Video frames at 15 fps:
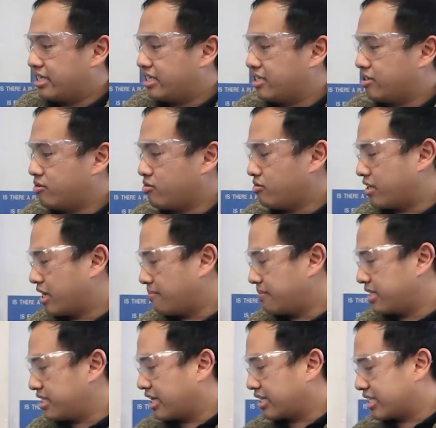to come
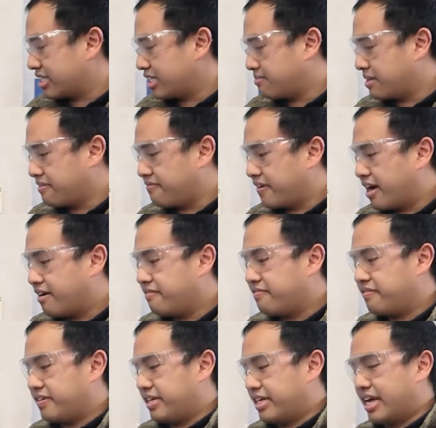and check the CP5.
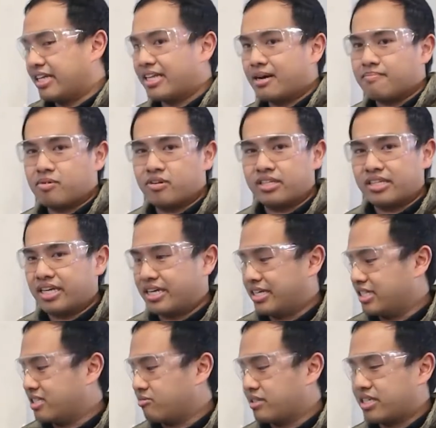And at that point, they
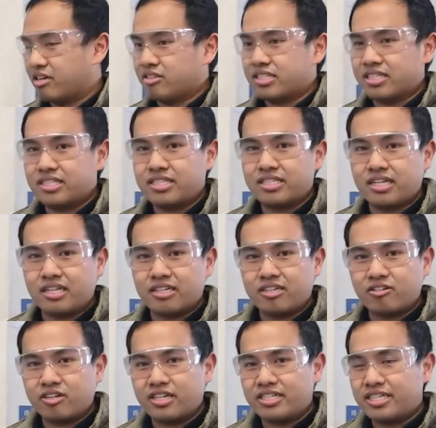can switch out
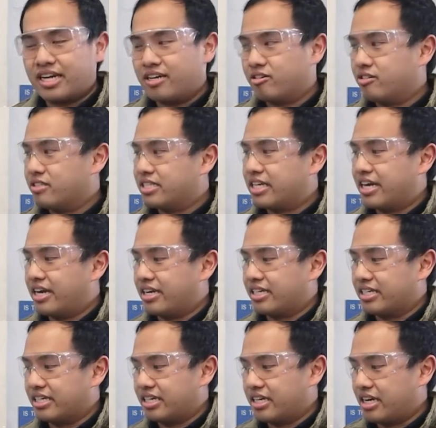cylinder containers
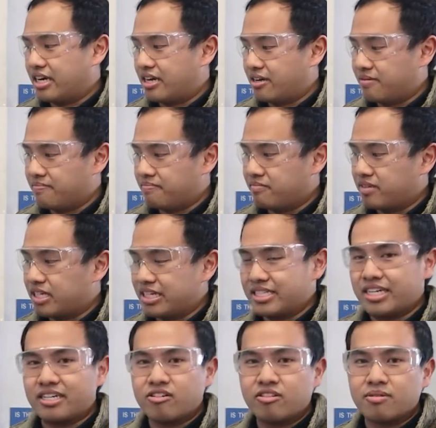and
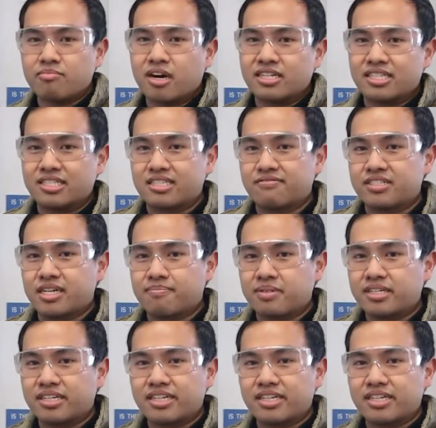continue the process of sampling